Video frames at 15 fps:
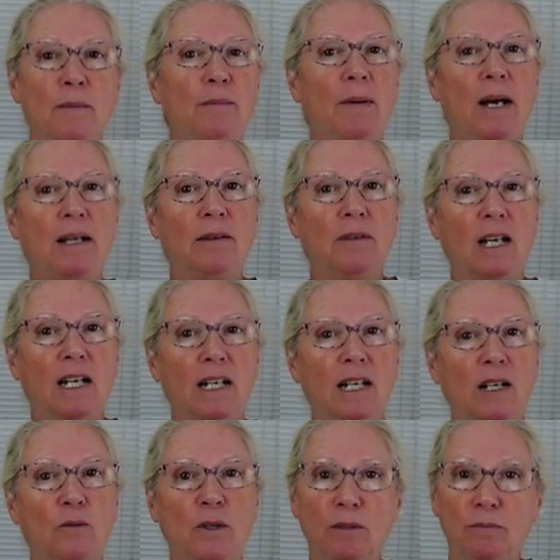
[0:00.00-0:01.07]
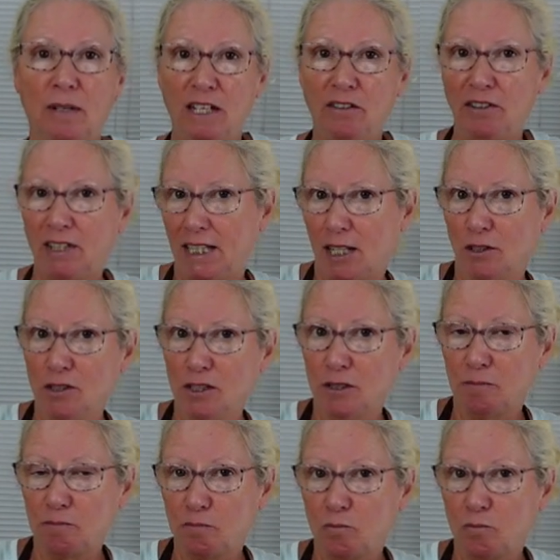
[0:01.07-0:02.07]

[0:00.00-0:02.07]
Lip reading: But we make videos